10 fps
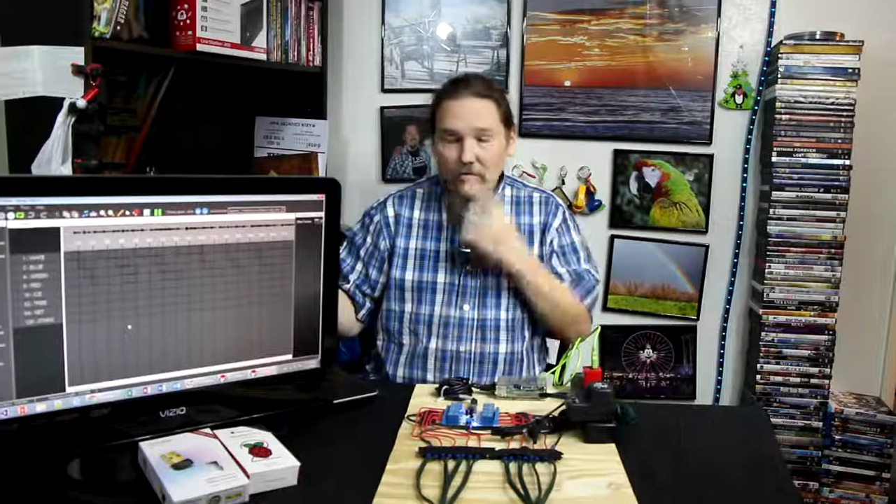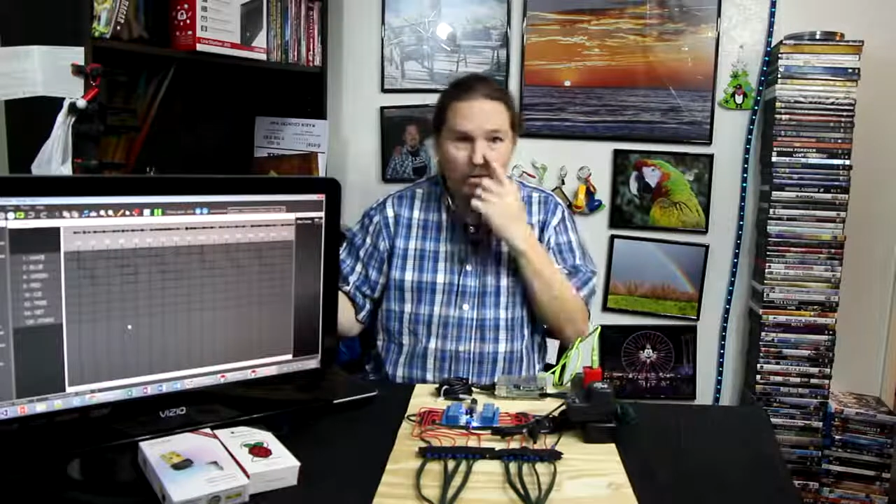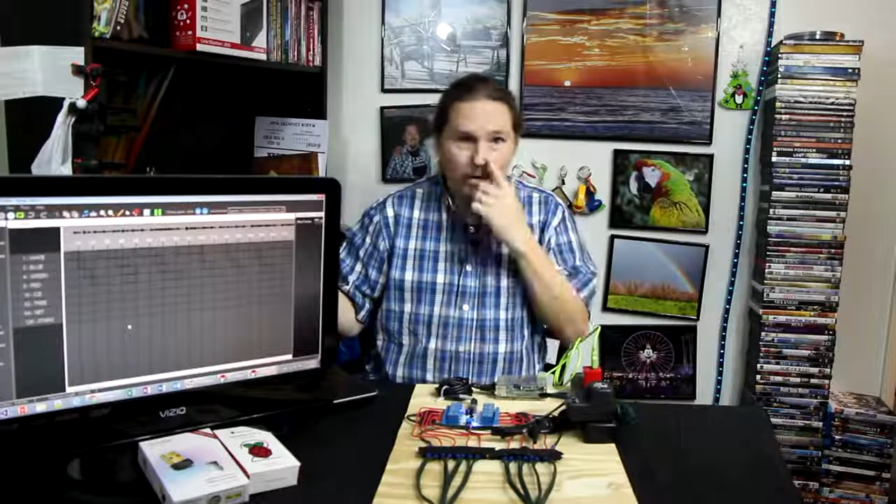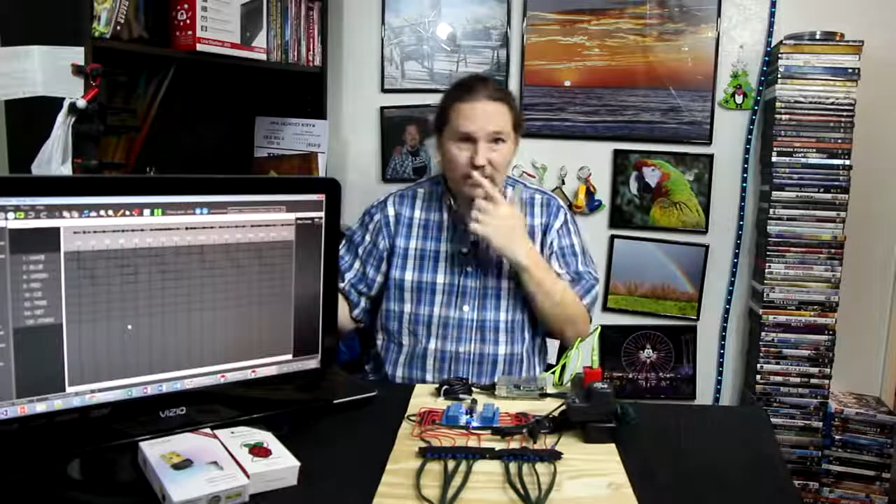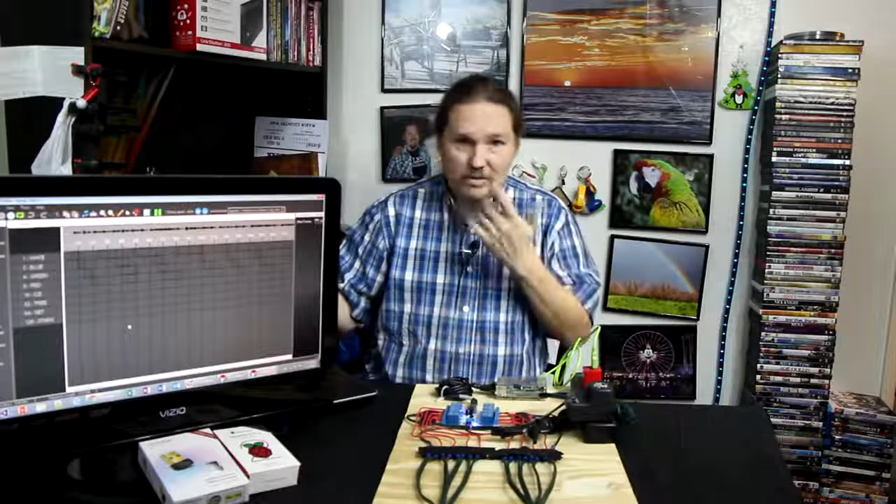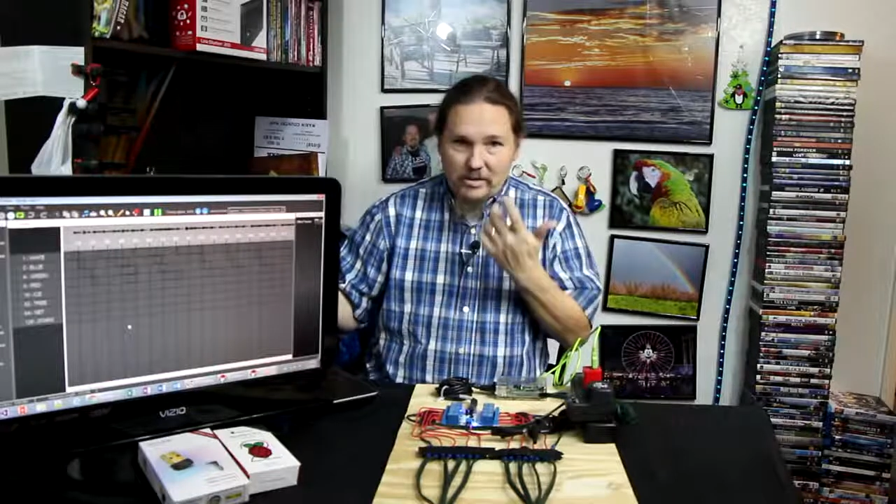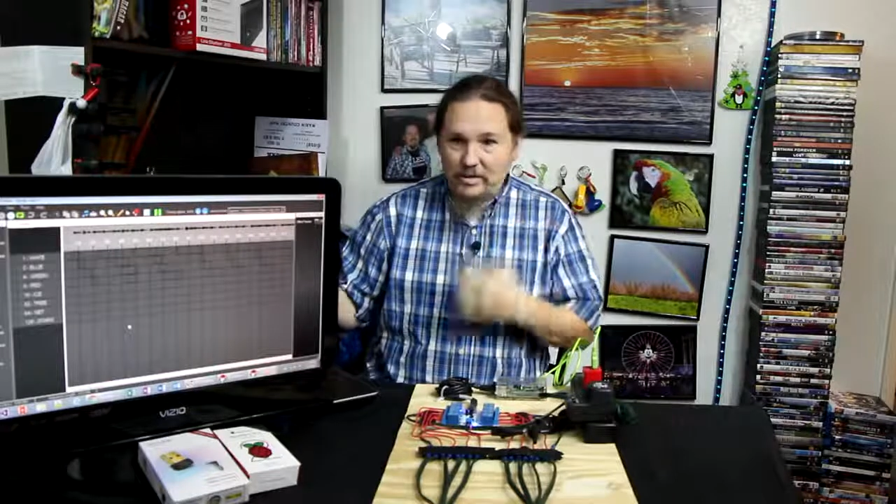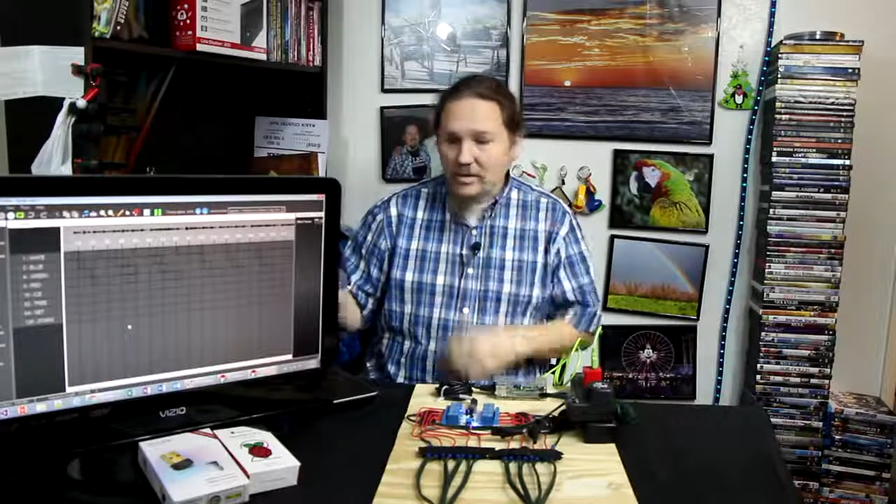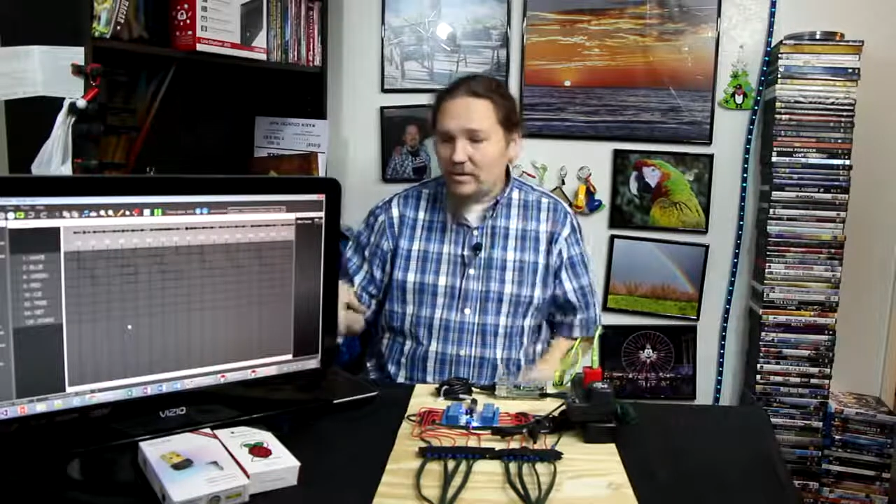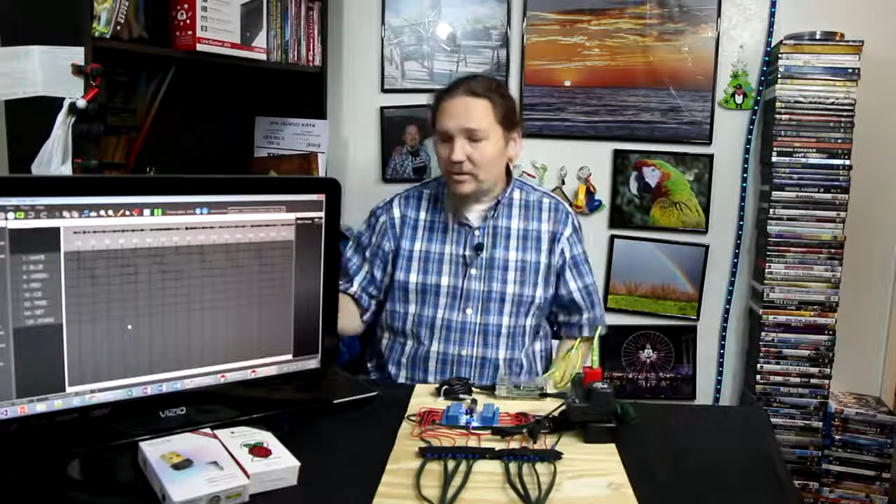four, eight,
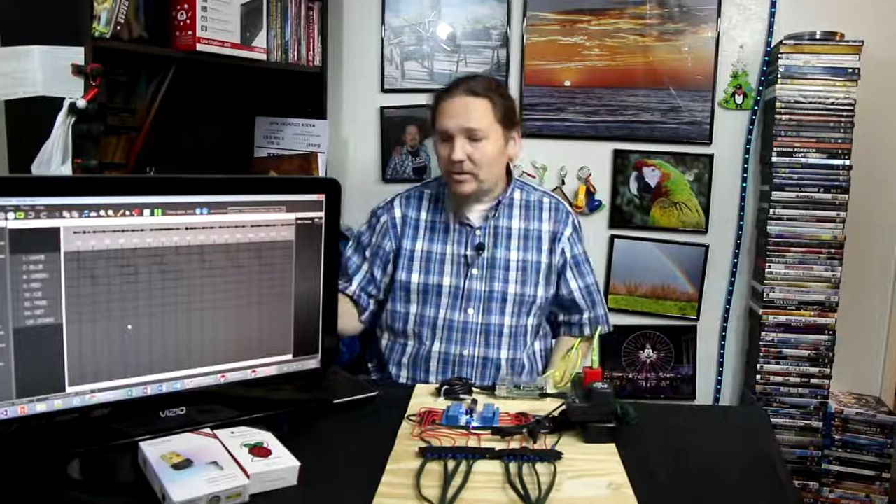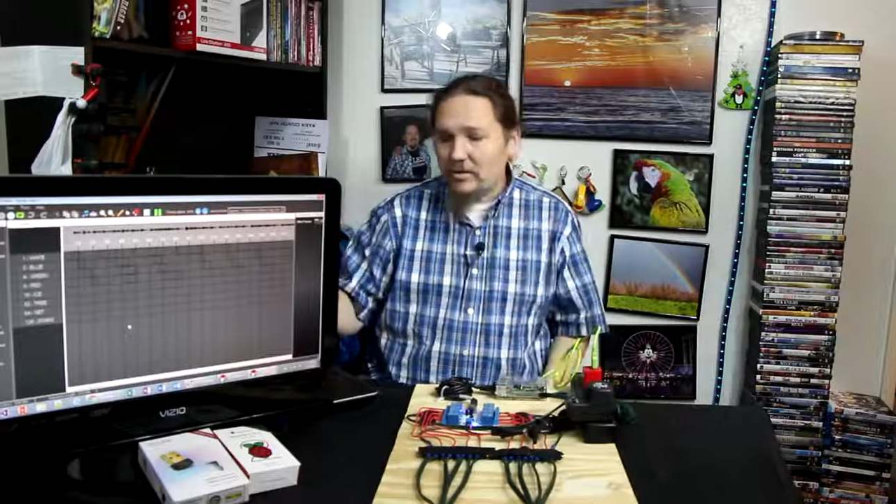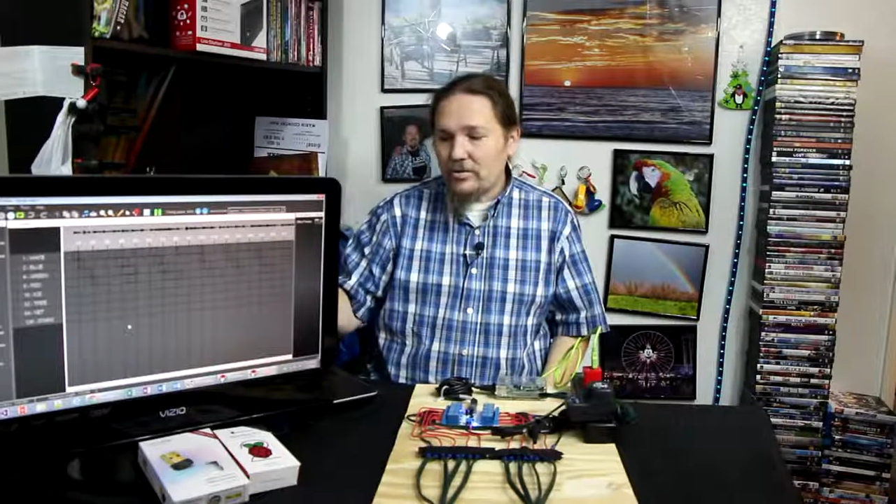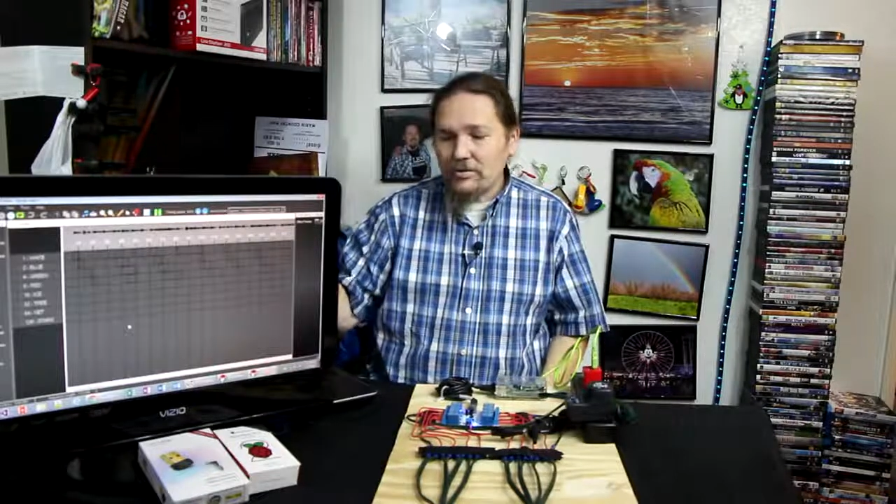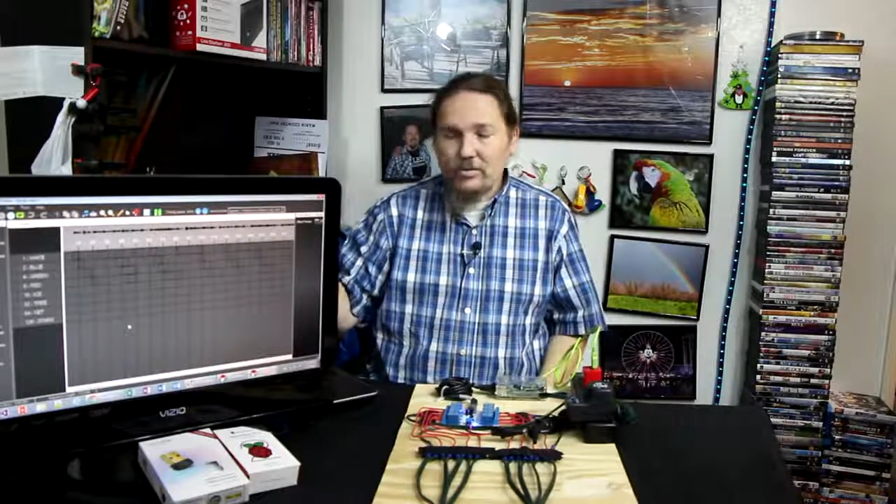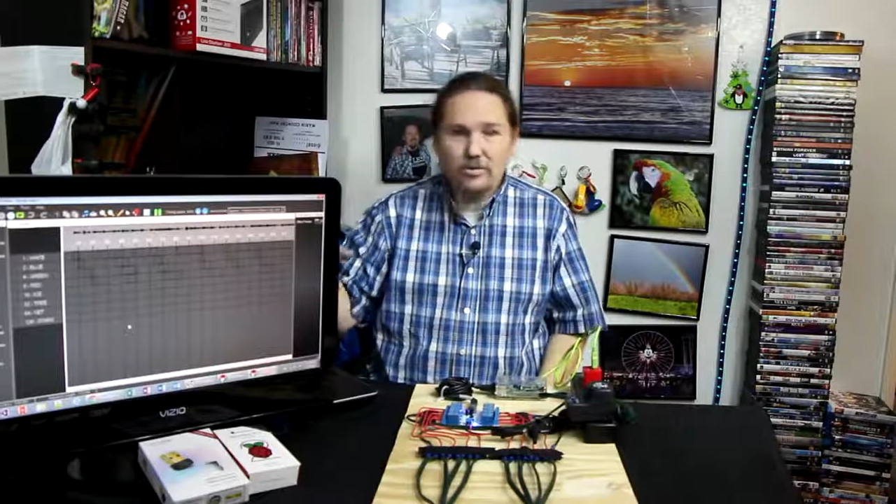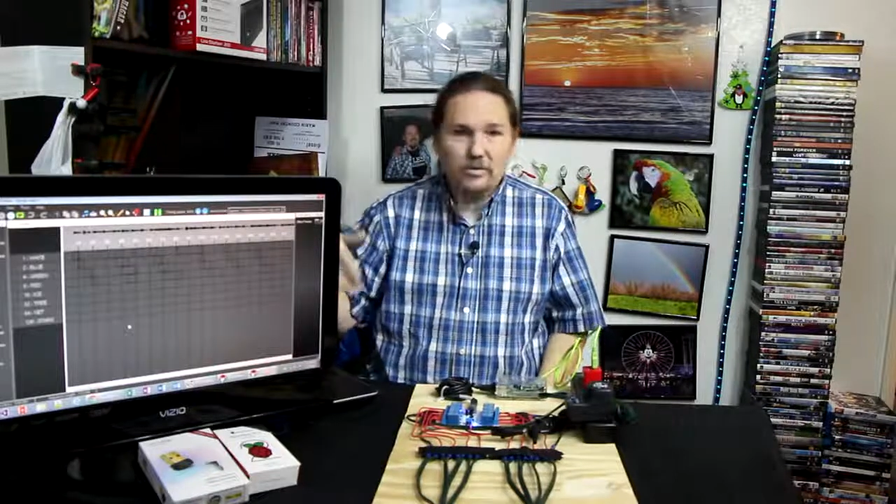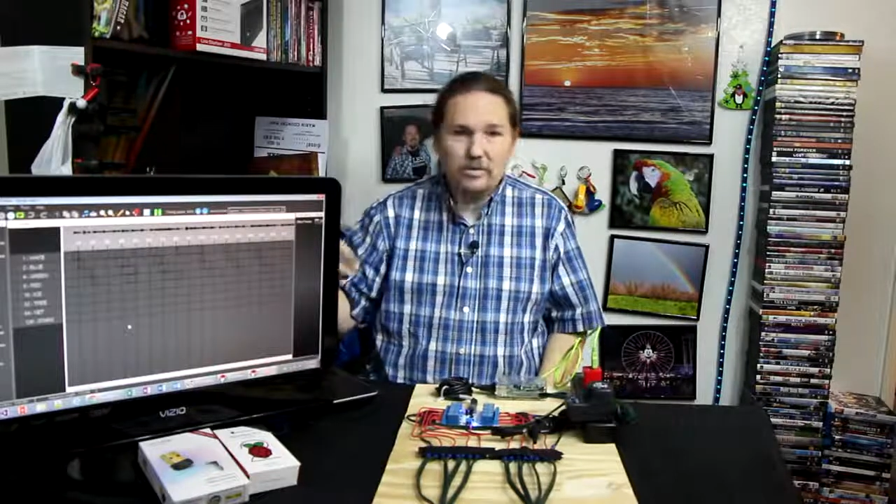sixteen, thirty-two,